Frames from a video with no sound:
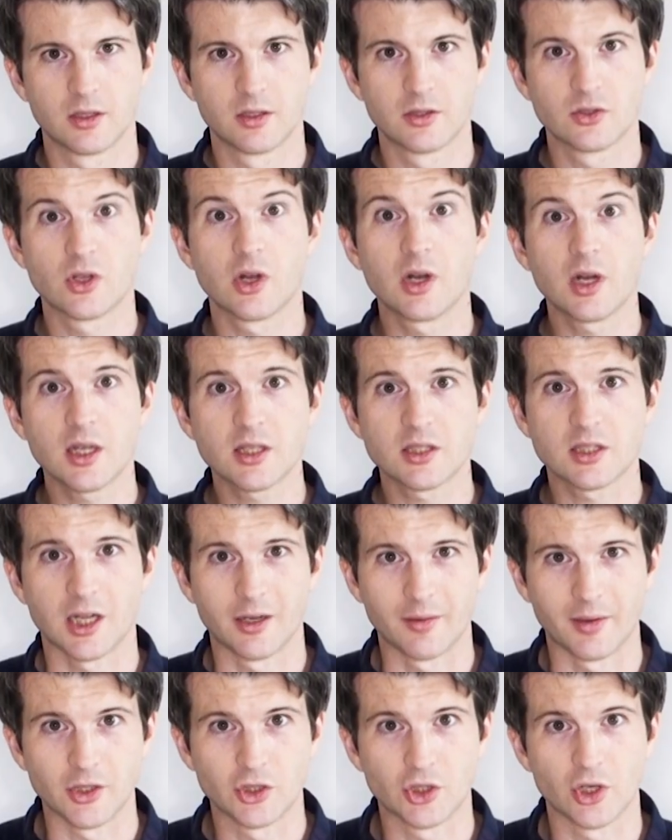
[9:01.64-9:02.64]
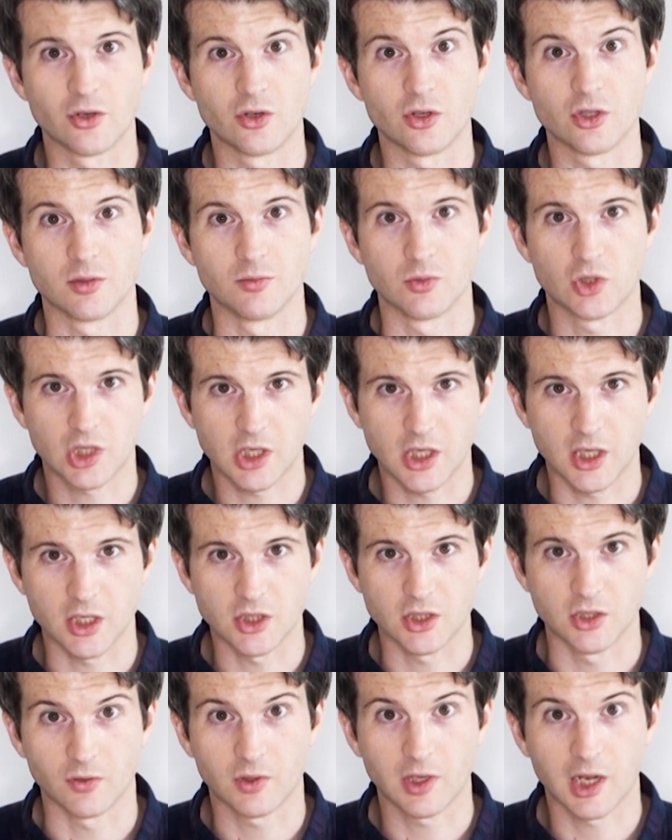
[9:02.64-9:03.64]
So last time I showed you some
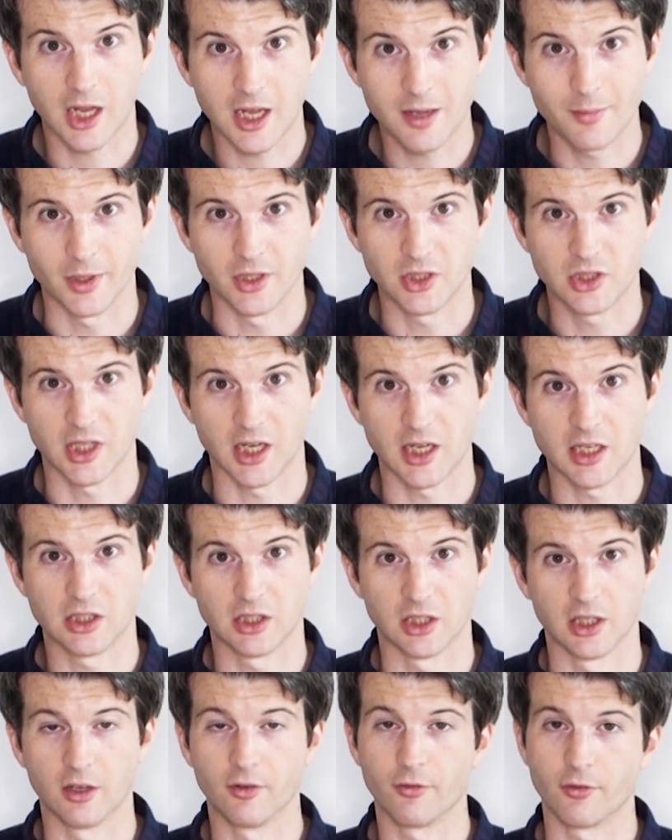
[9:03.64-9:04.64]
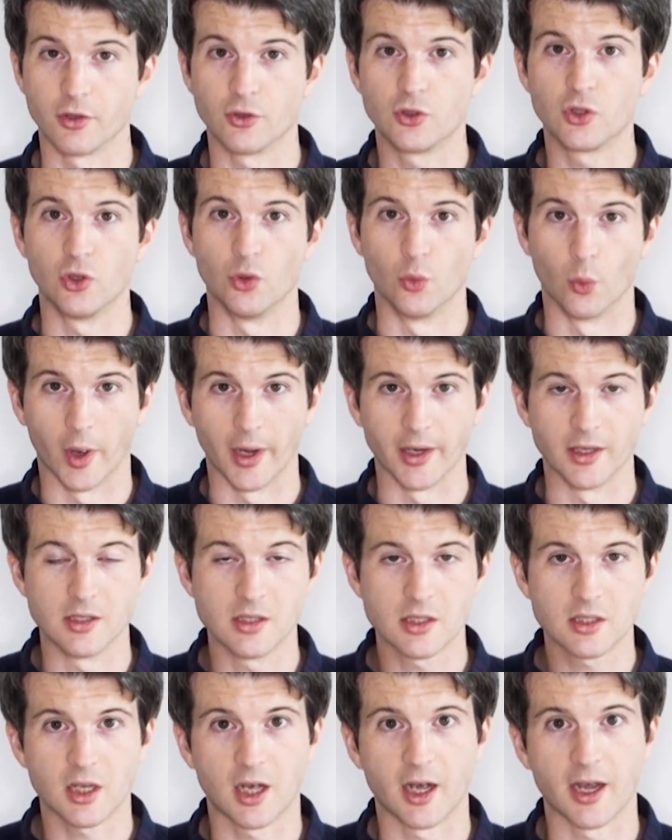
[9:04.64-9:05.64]
charts of climate data for the two
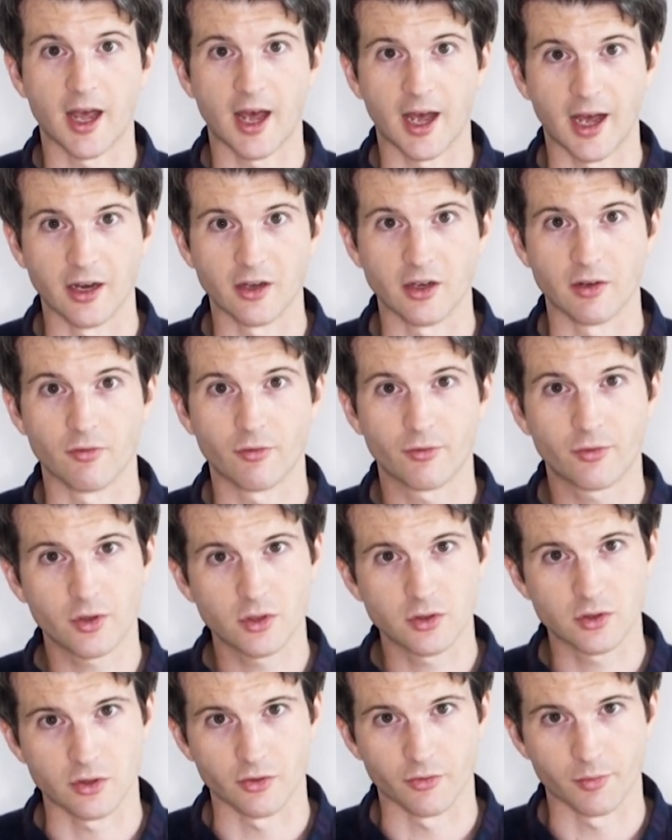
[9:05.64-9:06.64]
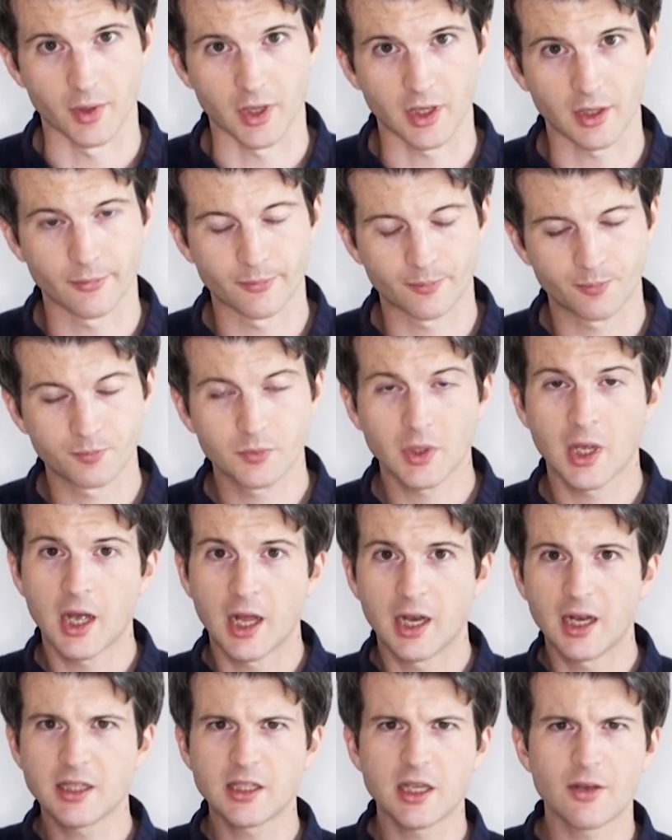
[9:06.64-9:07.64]
wines I had in front of me.
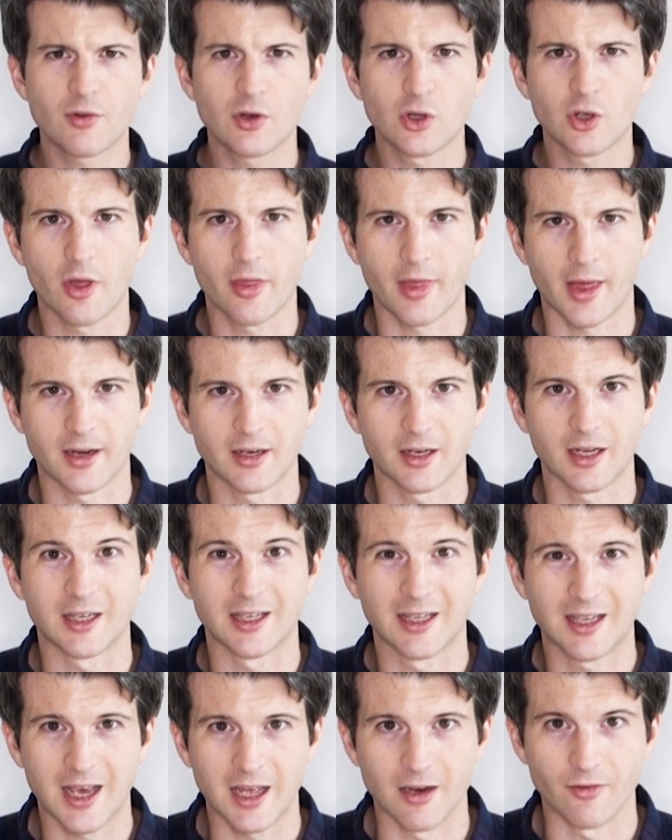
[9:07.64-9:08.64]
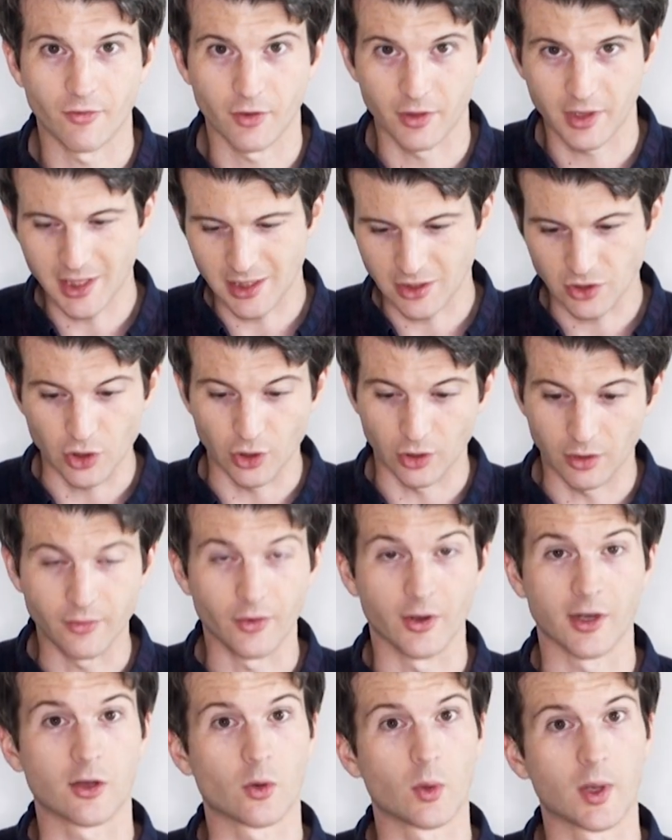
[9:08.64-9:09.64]
Let's have a look at that again for these two
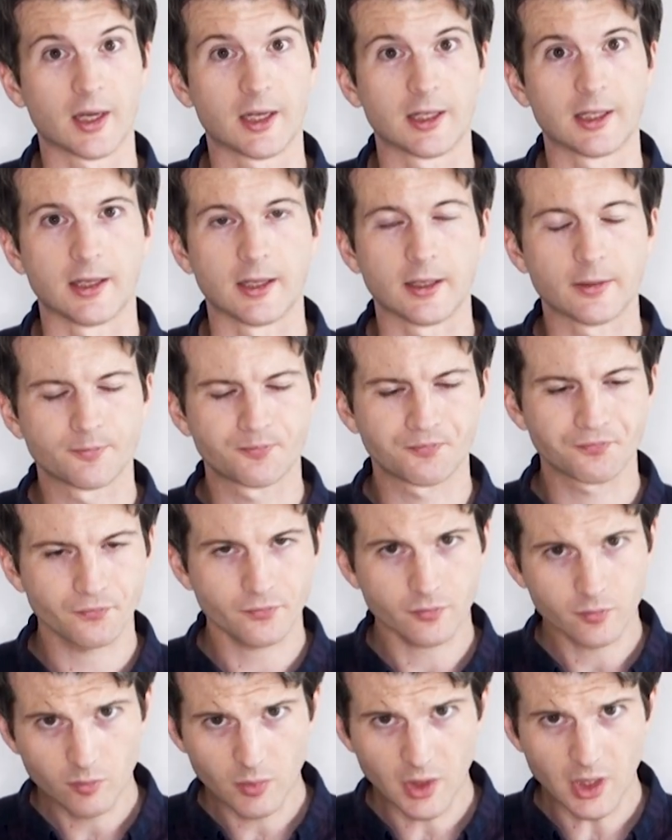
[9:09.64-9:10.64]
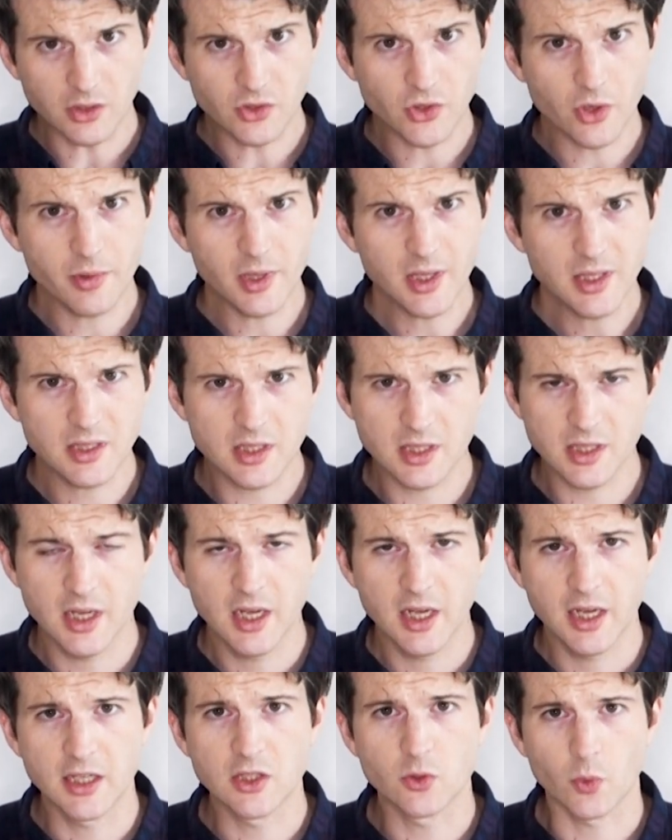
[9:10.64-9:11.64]
very quickly. So this
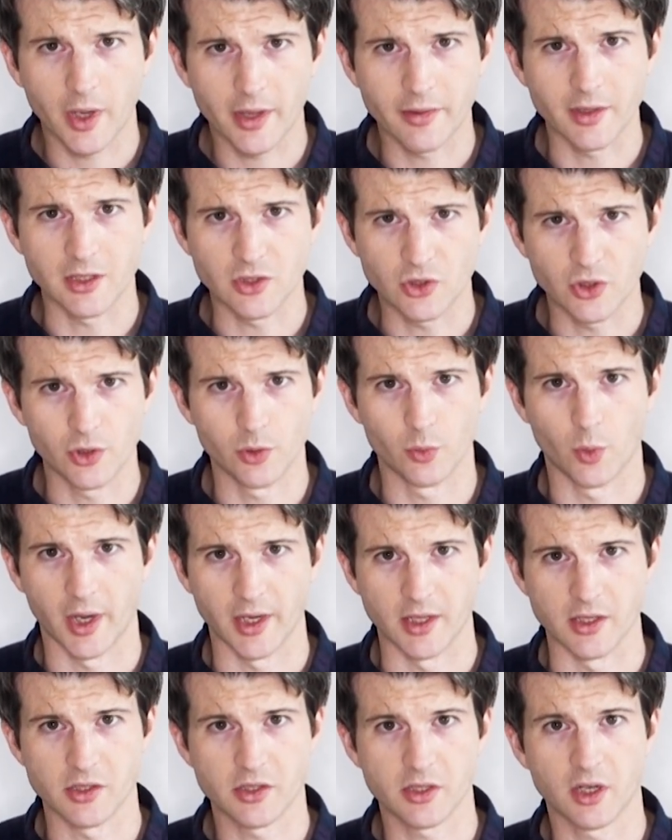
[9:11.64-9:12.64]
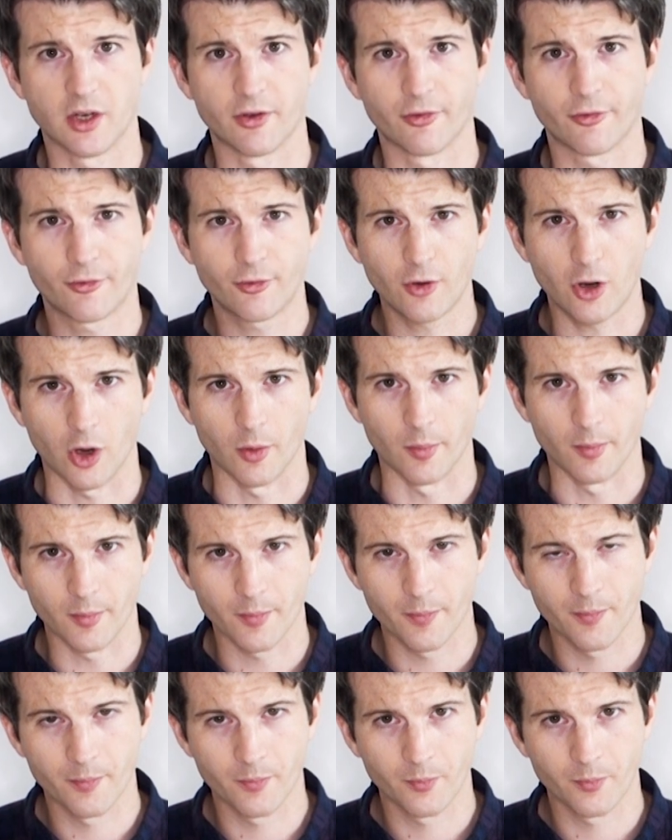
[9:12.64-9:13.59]
is where these two wines are from.